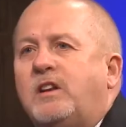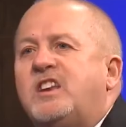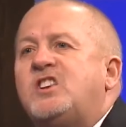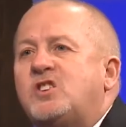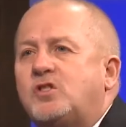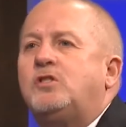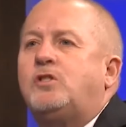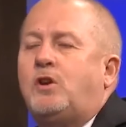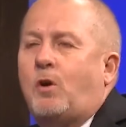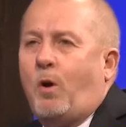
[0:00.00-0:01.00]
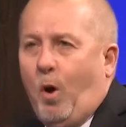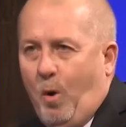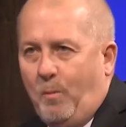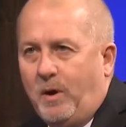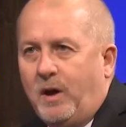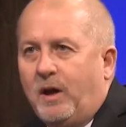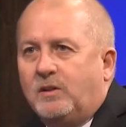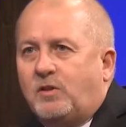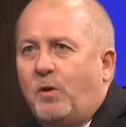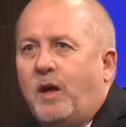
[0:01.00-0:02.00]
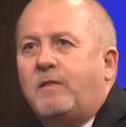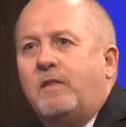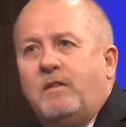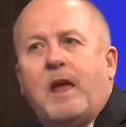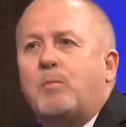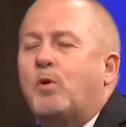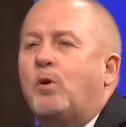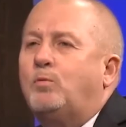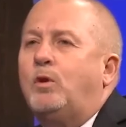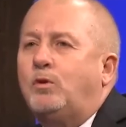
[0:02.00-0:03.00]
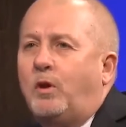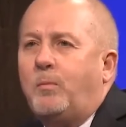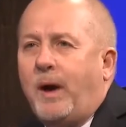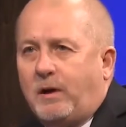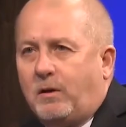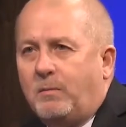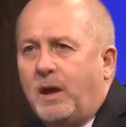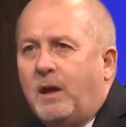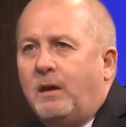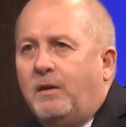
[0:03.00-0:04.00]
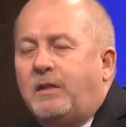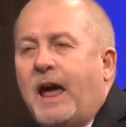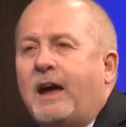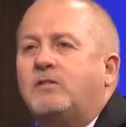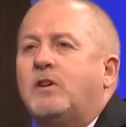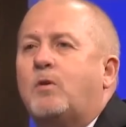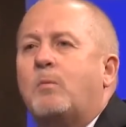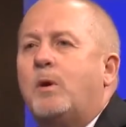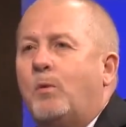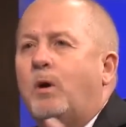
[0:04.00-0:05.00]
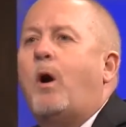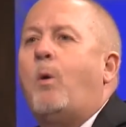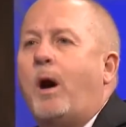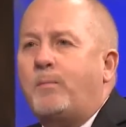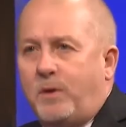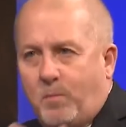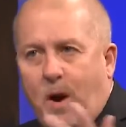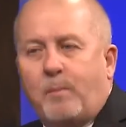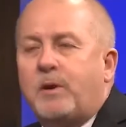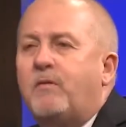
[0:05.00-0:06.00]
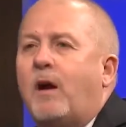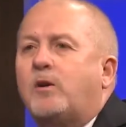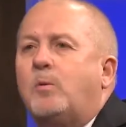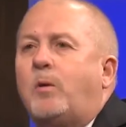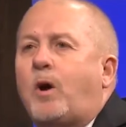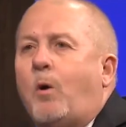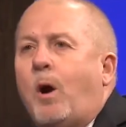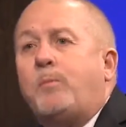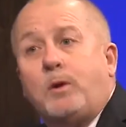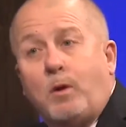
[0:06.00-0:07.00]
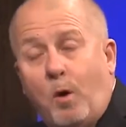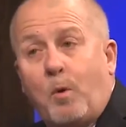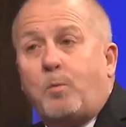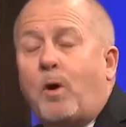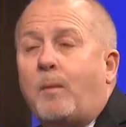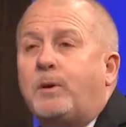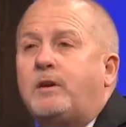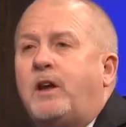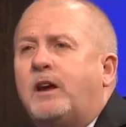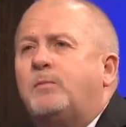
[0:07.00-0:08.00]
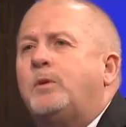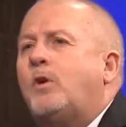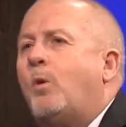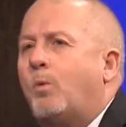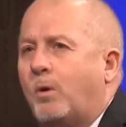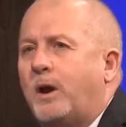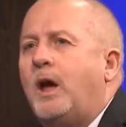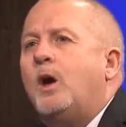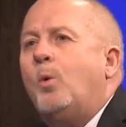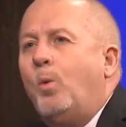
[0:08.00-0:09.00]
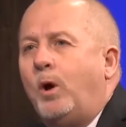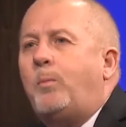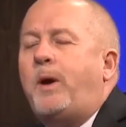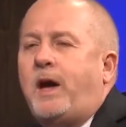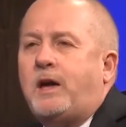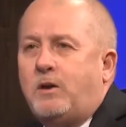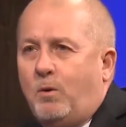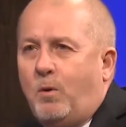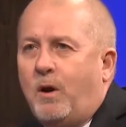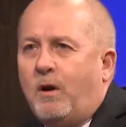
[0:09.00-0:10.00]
an addition to your home so that the neighborhood will look better. The tax increment will go up. Your property value will go up. You'll owe more property tax, but don't worry, we'll pay you